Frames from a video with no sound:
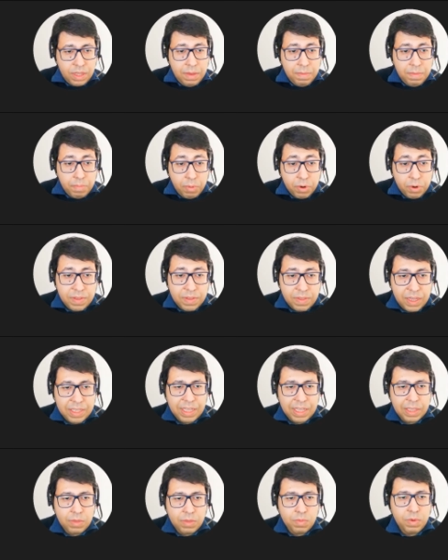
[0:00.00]
important
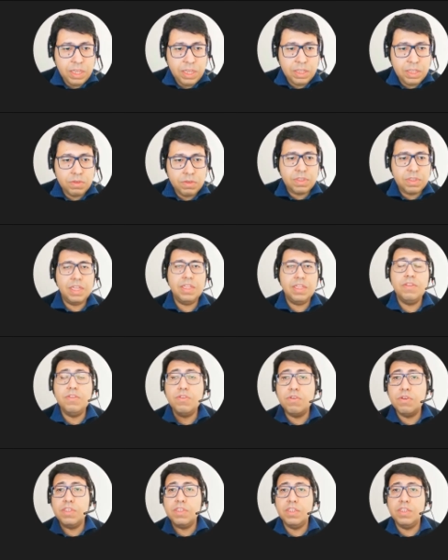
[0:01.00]
thing that we need to take
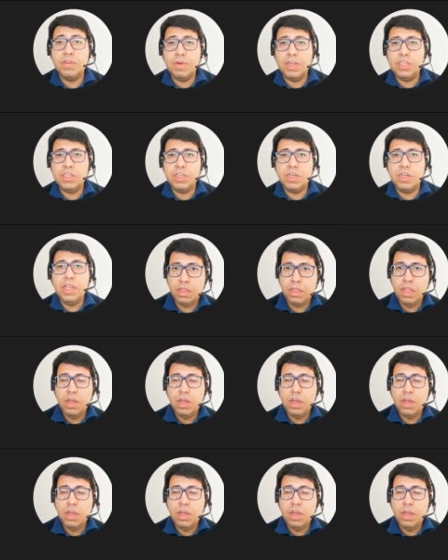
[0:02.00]
into consideration.